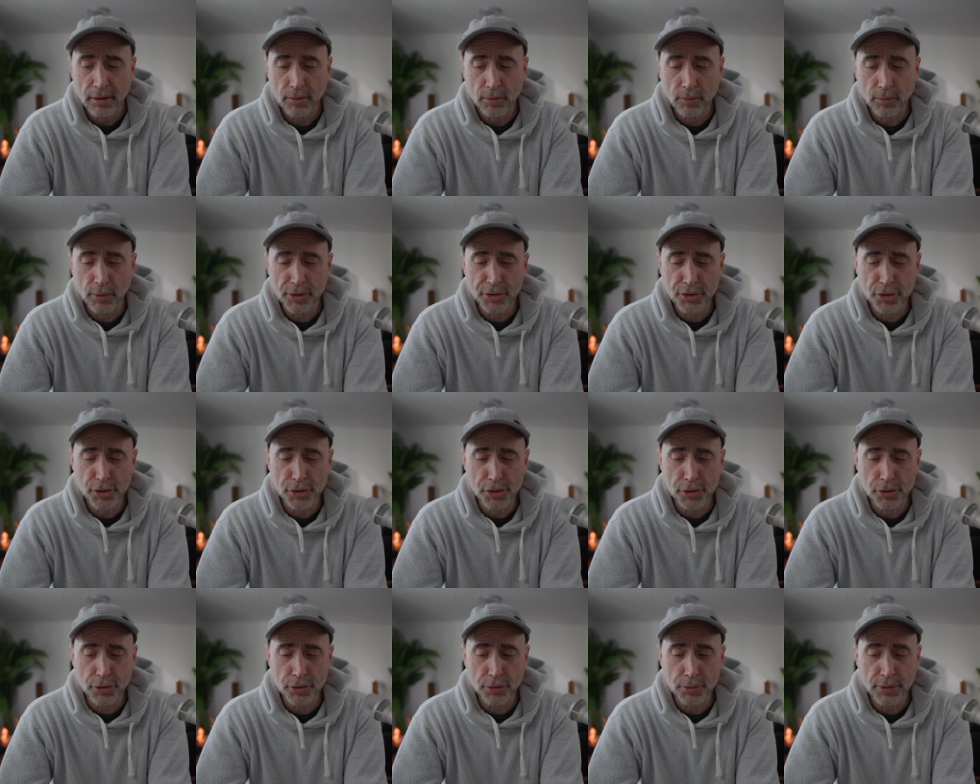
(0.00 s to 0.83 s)
what you
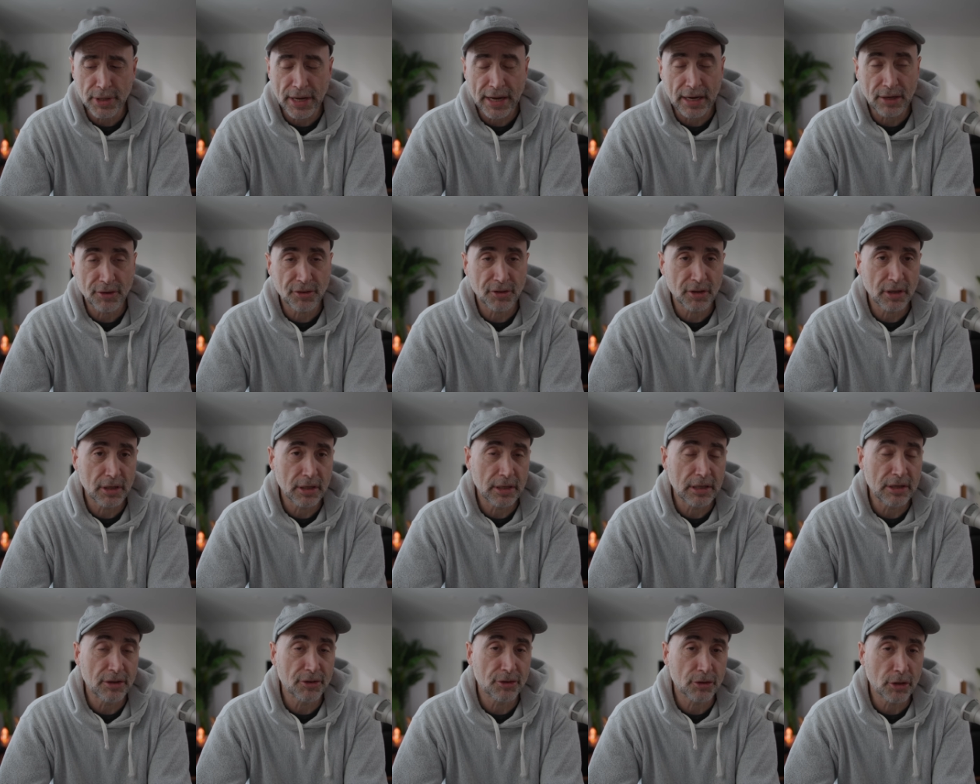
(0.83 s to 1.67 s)
should do next
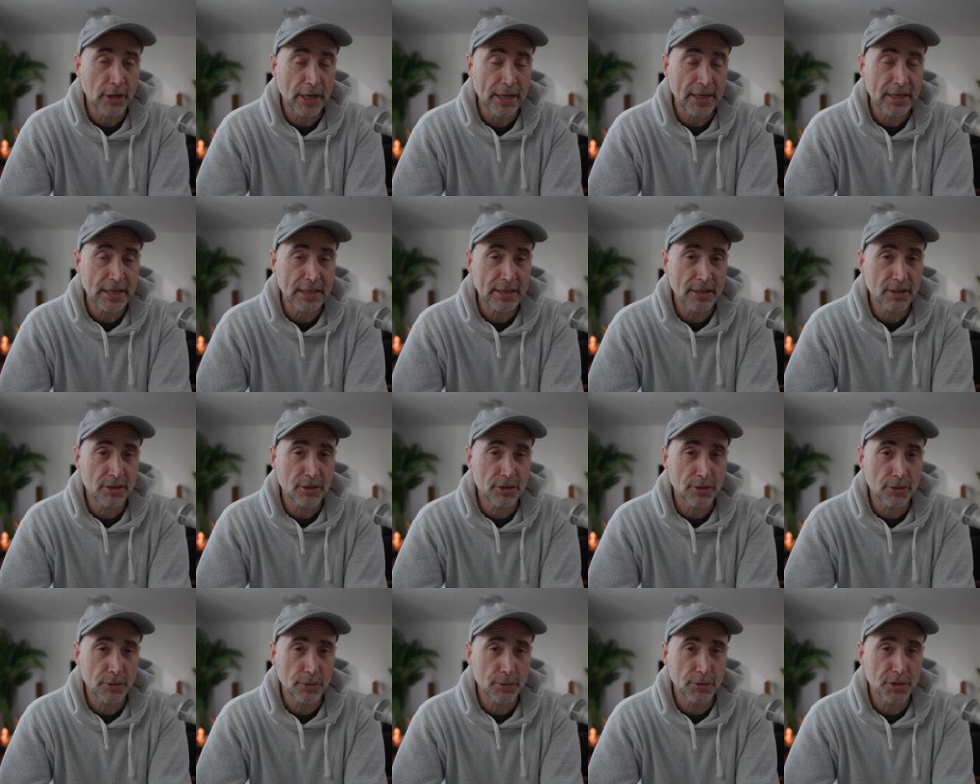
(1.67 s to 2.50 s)
is get
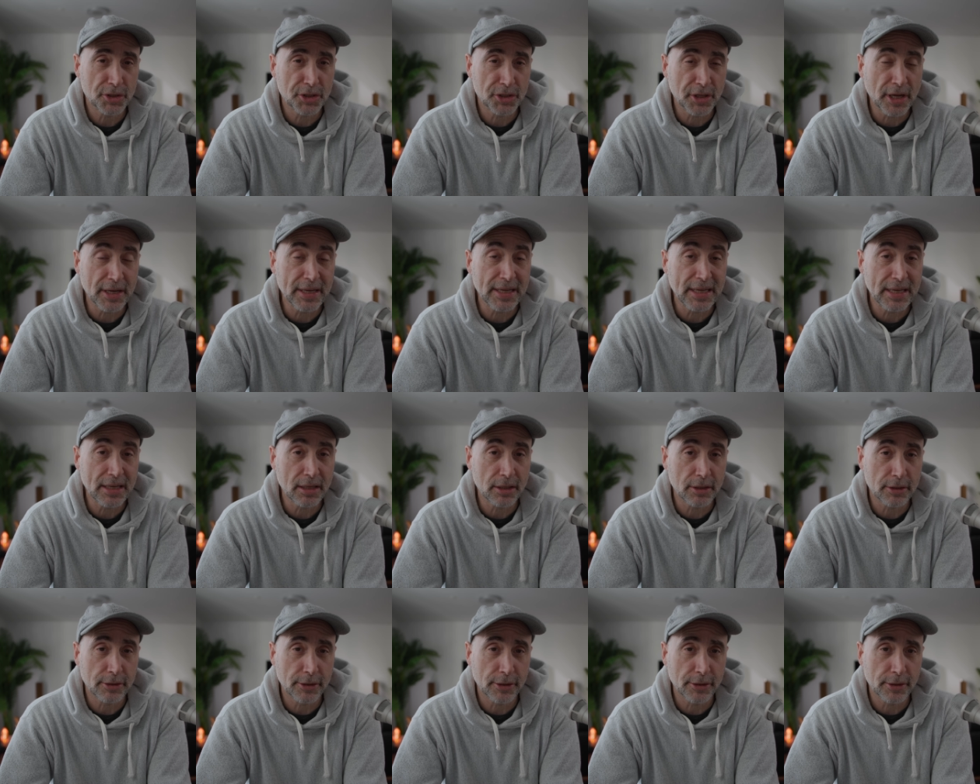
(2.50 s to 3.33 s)
into
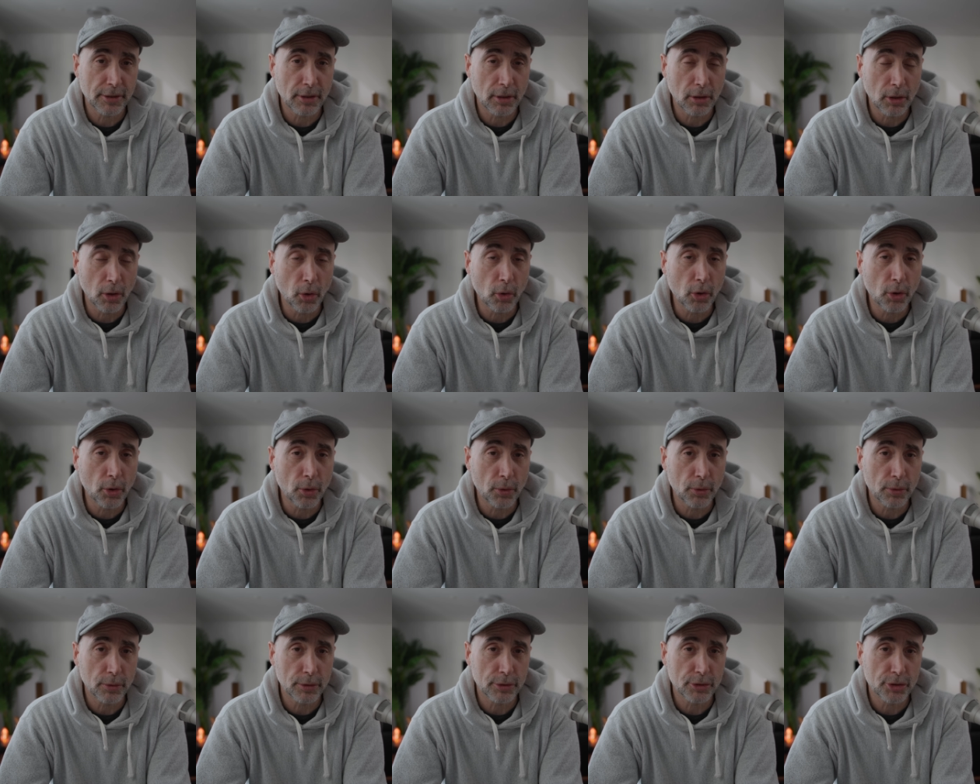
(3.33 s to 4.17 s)
studying the
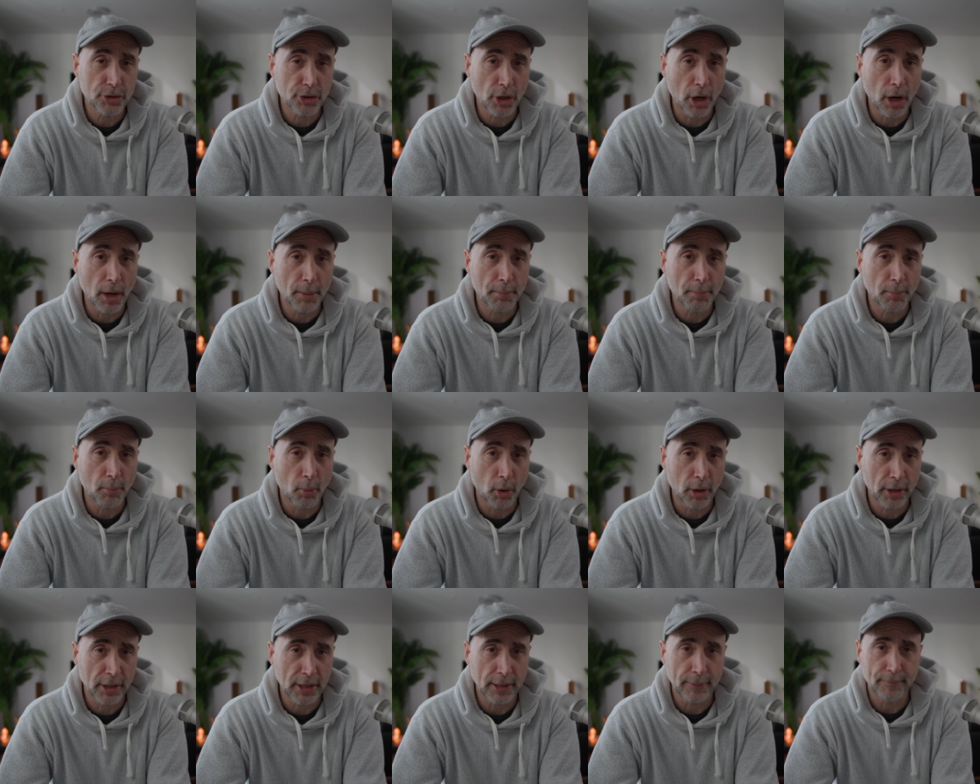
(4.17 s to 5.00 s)
local job
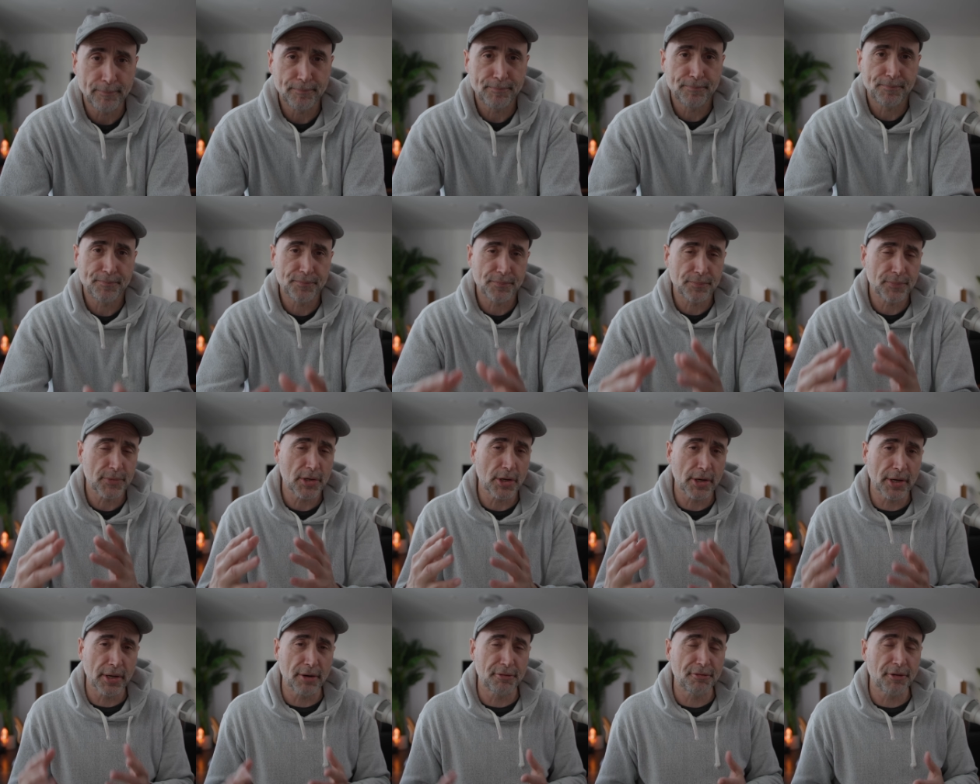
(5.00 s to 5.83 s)
market.
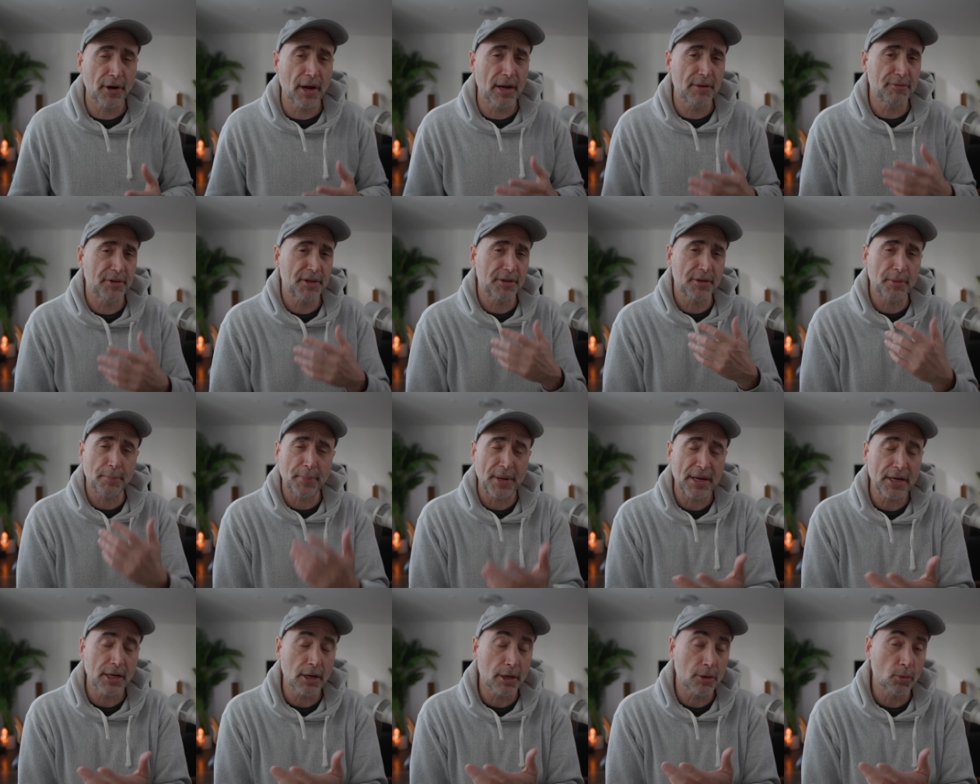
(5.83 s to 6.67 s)
You're going to find that
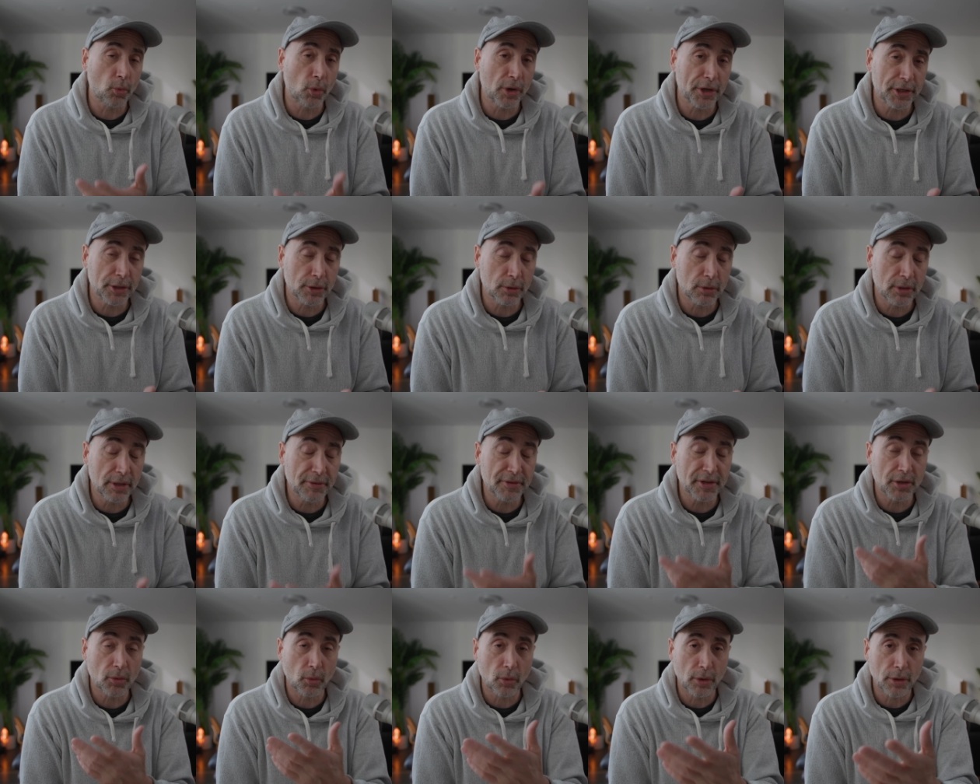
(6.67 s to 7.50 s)
depending on where you live
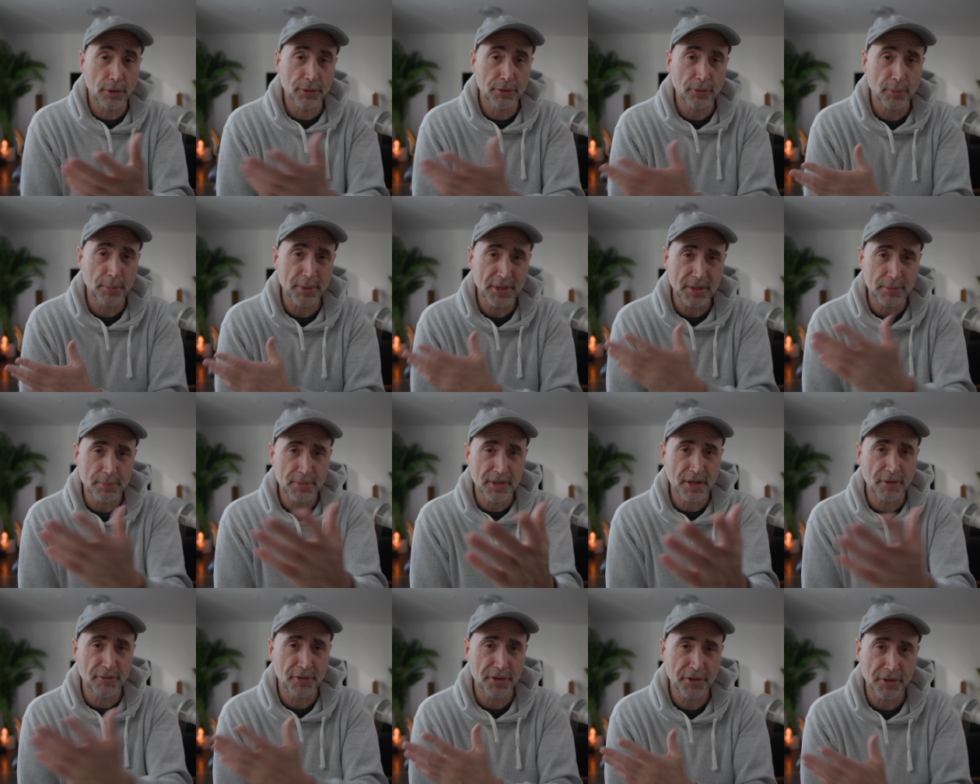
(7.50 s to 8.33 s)
in the world, there will be
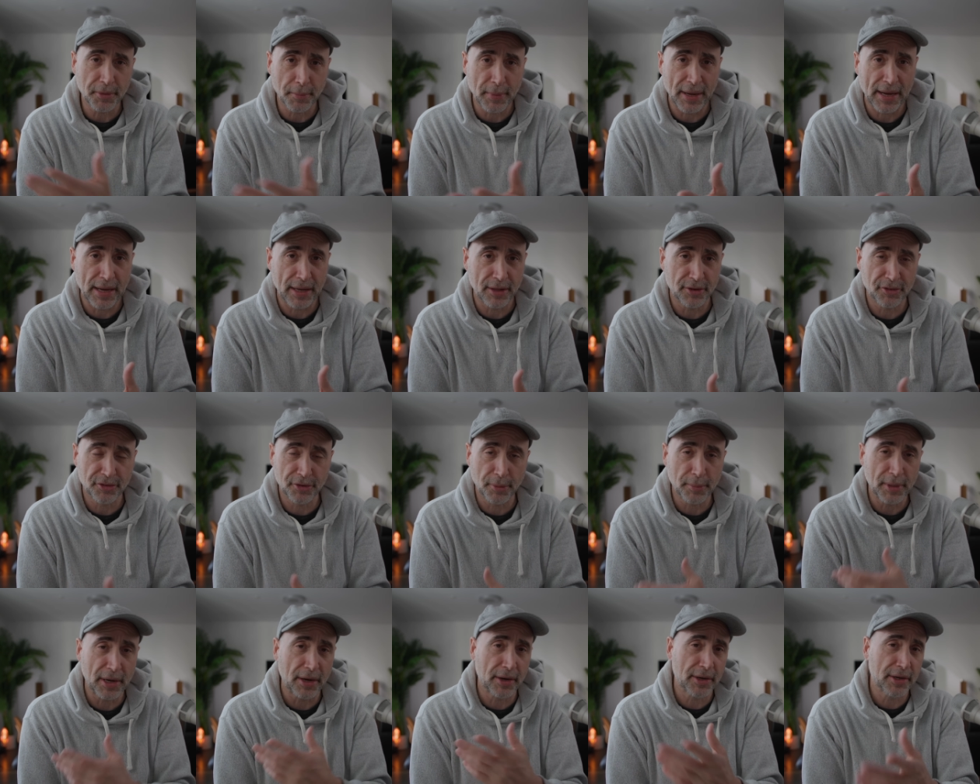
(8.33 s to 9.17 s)
different demands.
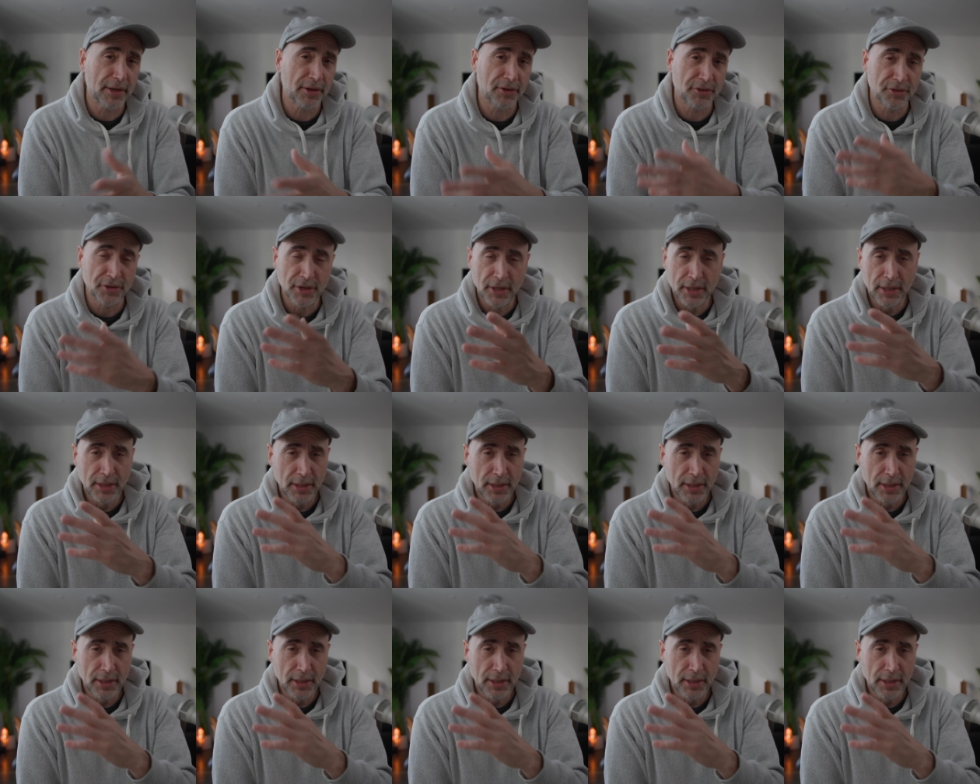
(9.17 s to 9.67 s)
Some areas